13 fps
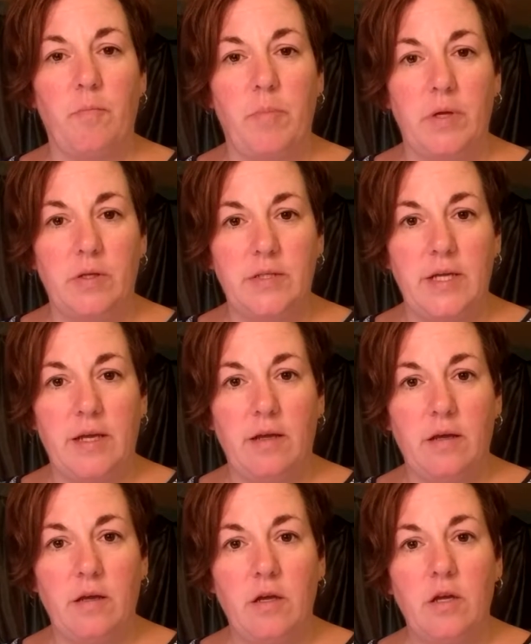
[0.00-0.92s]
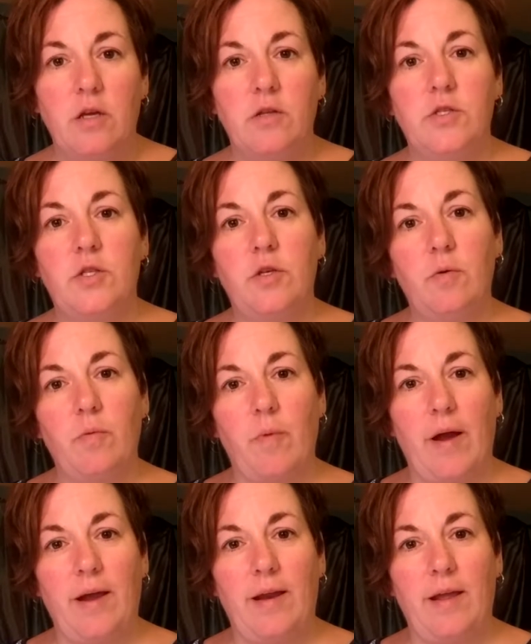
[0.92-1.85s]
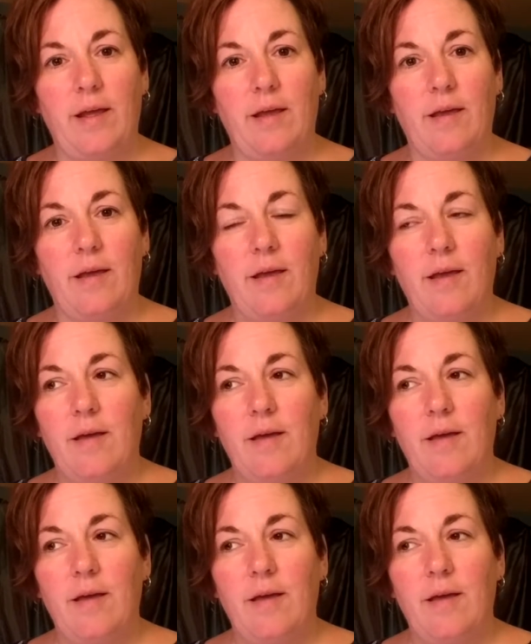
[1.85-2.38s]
building to writing